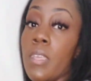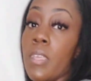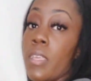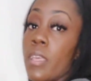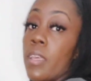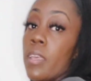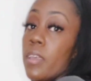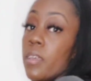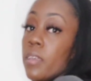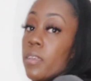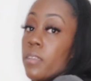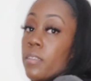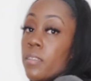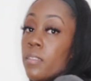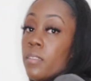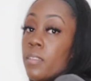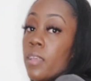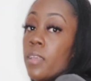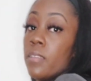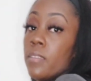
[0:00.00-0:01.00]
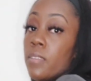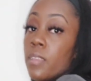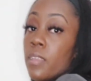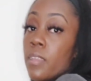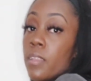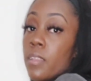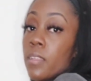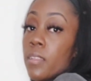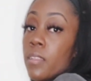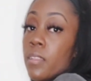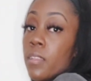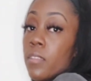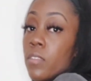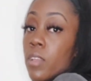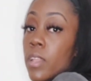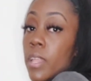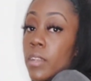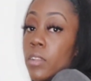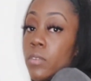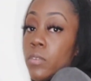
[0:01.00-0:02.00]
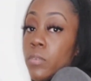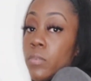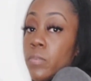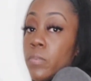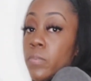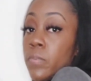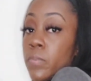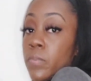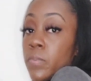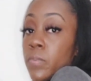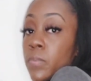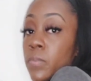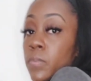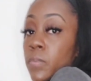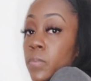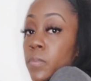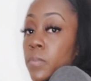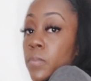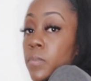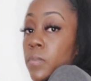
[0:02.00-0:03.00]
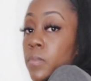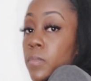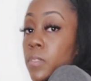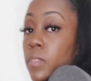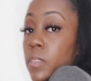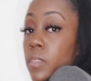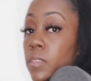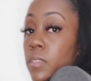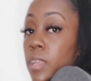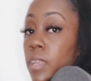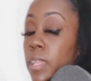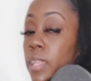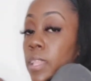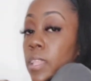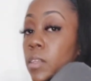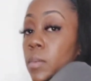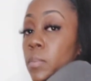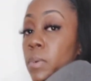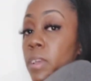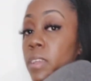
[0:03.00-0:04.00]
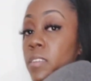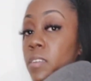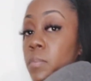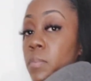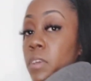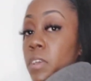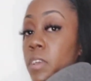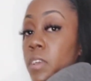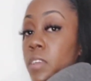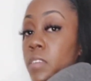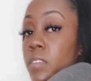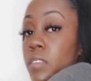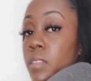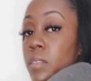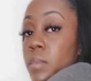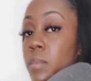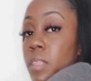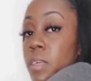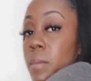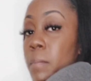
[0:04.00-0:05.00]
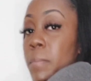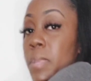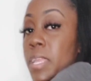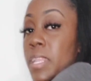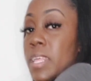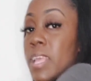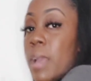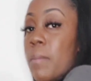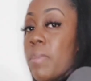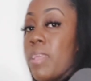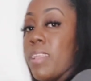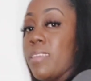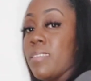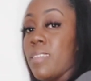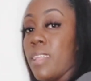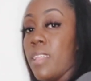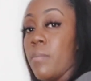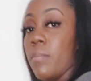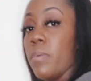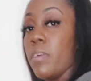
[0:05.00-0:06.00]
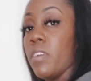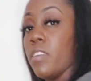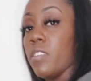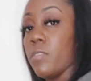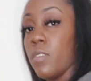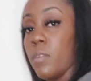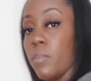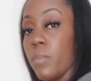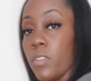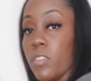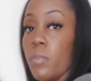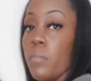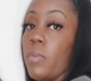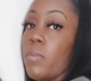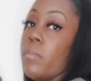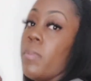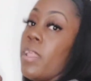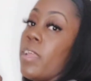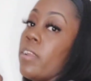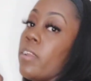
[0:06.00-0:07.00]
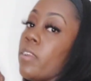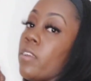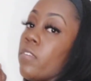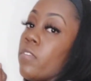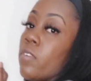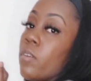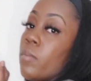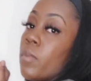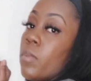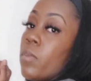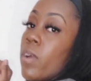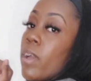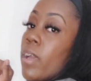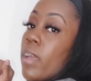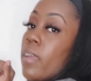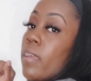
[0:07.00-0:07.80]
And yeah, that's it. That's all I do. I say a little pudgy pudge, a little meanie. I mean, that's not a pudge. Some people are like, girl, feel me.